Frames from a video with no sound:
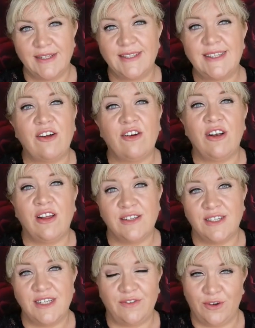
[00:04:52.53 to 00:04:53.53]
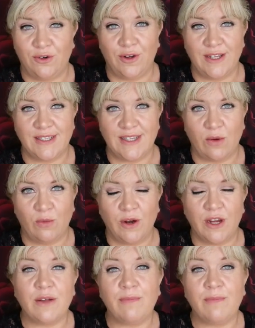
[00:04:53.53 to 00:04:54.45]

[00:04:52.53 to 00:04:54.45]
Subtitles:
There are lots of different oils that work.